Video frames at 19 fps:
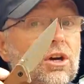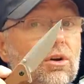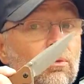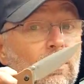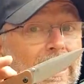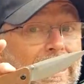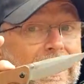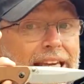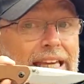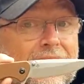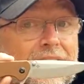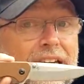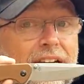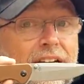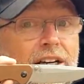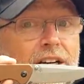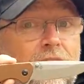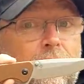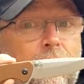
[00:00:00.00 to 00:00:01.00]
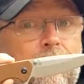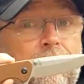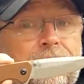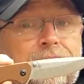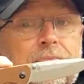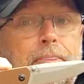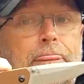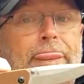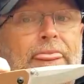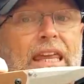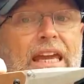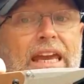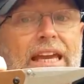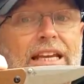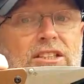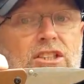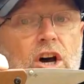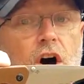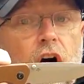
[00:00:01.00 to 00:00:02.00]
right here
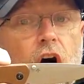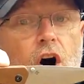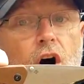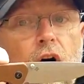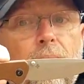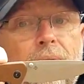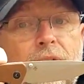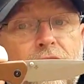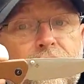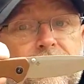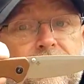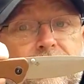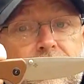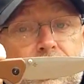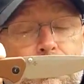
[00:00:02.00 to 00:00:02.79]
is almost the